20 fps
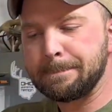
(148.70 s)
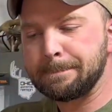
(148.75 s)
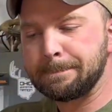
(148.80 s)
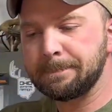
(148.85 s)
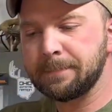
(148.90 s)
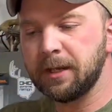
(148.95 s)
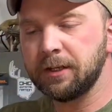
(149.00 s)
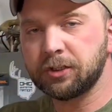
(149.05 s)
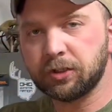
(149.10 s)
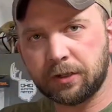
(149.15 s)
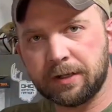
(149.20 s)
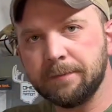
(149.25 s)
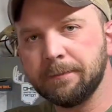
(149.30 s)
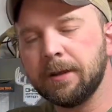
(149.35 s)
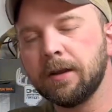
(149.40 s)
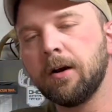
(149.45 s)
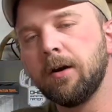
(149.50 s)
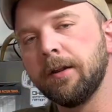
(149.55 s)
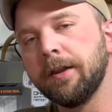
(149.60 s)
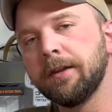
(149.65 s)
a
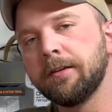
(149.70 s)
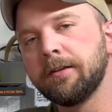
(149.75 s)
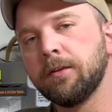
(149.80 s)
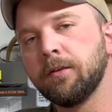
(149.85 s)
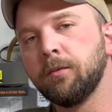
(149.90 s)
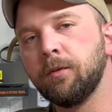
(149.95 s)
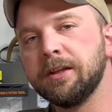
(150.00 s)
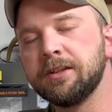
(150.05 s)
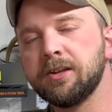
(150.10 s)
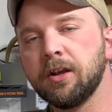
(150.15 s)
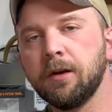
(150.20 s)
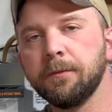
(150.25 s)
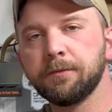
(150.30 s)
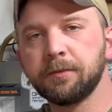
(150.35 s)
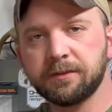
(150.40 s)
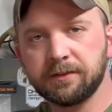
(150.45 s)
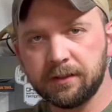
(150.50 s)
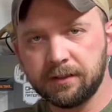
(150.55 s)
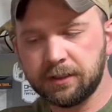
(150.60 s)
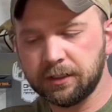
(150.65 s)
treatment on it, which helps
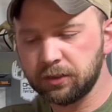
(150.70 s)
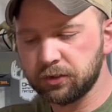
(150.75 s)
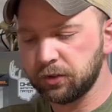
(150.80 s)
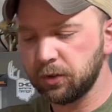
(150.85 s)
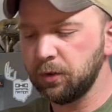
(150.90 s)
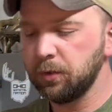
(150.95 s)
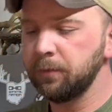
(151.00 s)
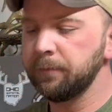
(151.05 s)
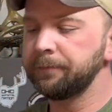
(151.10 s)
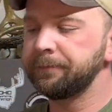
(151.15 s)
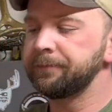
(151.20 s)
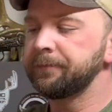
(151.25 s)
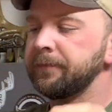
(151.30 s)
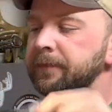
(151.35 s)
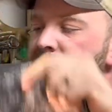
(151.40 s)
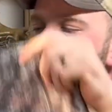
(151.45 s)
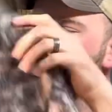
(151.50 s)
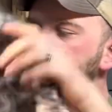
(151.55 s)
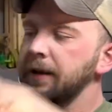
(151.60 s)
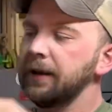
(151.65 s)
with scent control.
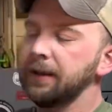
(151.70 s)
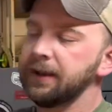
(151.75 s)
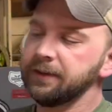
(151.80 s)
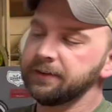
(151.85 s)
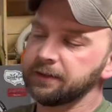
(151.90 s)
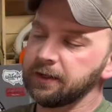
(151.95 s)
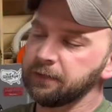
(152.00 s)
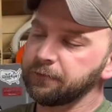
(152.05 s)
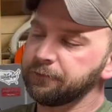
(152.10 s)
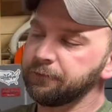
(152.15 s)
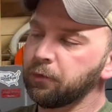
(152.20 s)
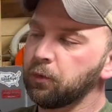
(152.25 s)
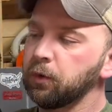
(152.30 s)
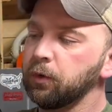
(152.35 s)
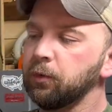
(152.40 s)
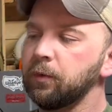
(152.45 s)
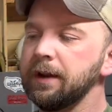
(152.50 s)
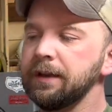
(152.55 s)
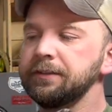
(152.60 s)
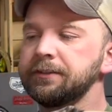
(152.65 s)
It is a
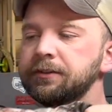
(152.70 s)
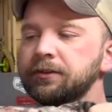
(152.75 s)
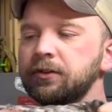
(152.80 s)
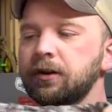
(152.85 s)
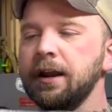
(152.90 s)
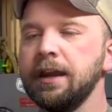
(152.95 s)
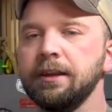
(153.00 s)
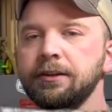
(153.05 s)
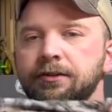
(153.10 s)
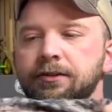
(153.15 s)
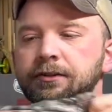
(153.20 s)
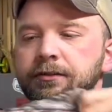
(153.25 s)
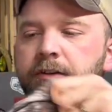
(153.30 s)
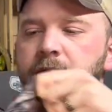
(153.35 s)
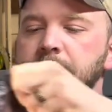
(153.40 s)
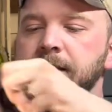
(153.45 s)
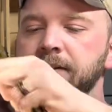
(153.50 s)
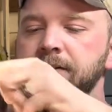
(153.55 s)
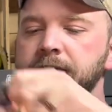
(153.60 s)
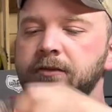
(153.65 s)
4-way stretch, so
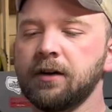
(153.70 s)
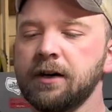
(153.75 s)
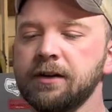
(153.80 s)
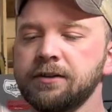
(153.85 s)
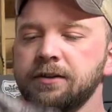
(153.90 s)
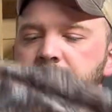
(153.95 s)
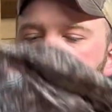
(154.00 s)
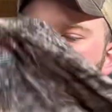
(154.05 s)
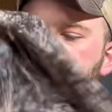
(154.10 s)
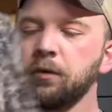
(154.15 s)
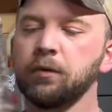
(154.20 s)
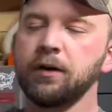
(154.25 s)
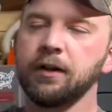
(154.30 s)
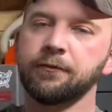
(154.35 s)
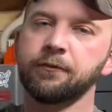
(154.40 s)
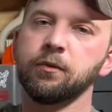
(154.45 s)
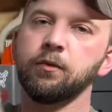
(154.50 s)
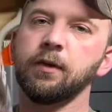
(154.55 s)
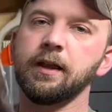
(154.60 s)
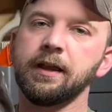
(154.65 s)
it stretches 4
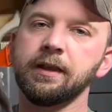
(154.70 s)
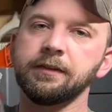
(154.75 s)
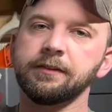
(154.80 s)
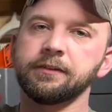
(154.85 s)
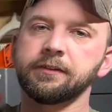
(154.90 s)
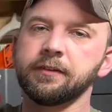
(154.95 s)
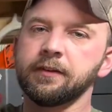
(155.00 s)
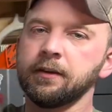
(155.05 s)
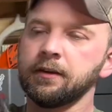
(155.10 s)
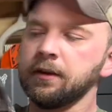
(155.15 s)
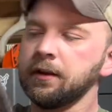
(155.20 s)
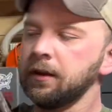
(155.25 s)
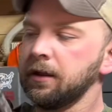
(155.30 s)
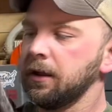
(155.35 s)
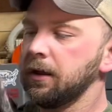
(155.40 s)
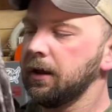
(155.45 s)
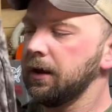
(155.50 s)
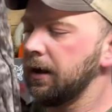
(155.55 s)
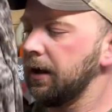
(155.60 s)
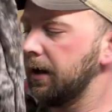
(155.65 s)
different ways.
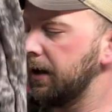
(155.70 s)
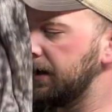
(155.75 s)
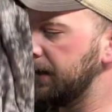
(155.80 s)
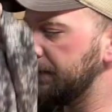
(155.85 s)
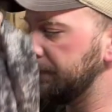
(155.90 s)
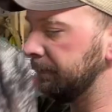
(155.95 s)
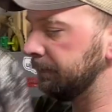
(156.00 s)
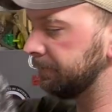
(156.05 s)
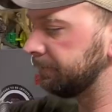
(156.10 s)
I